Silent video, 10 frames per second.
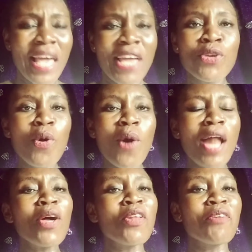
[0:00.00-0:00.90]
A
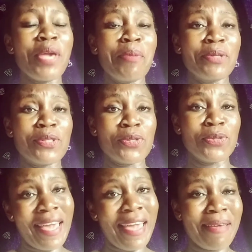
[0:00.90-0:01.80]
lot of people
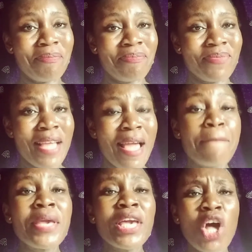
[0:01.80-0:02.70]
today,
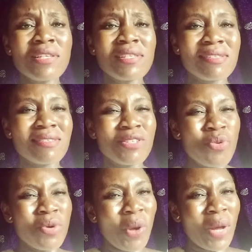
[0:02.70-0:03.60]
because
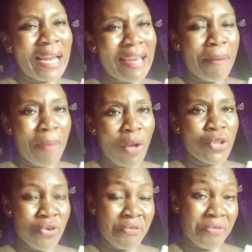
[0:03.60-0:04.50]
you are not clear
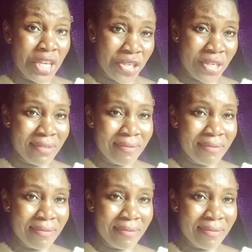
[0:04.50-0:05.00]
about your vision,